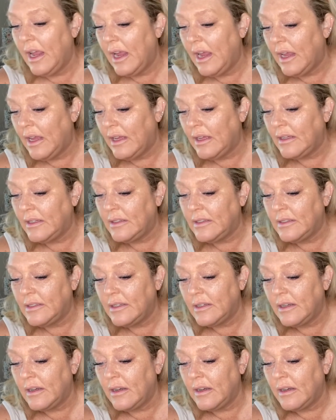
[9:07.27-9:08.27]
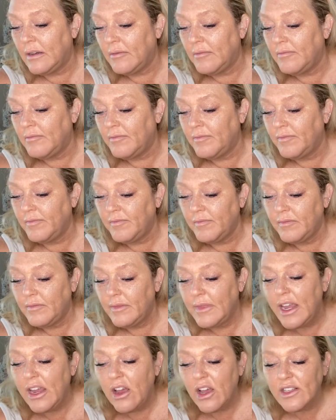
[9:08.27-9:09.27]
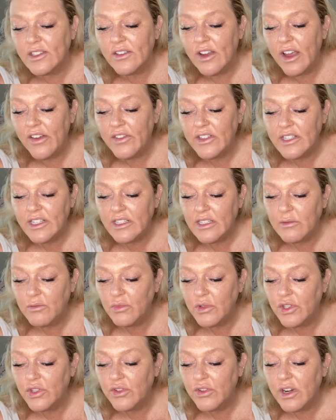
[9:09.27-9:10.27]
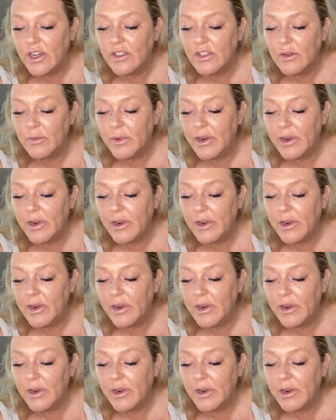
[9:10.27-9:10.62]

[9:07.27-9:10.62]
And they also have a tinted moisturizer,